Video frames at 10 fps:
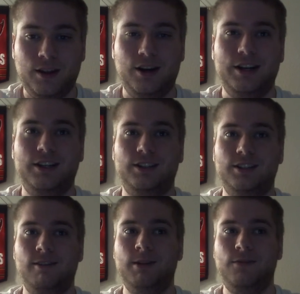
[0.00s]
on a
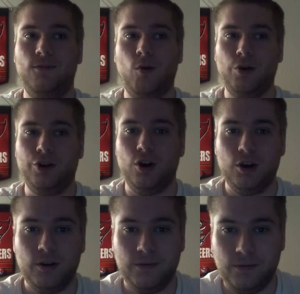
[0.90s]

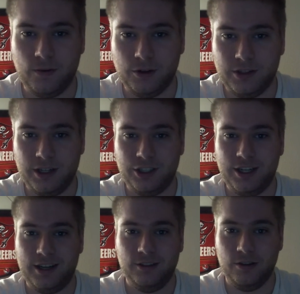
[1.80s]
74-yarder for a
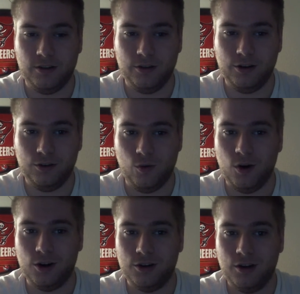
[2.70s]
touchdown in the third
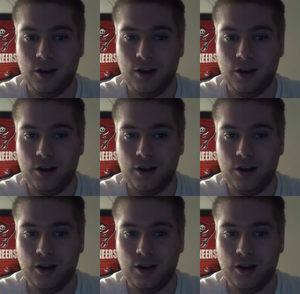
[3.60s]
quarter.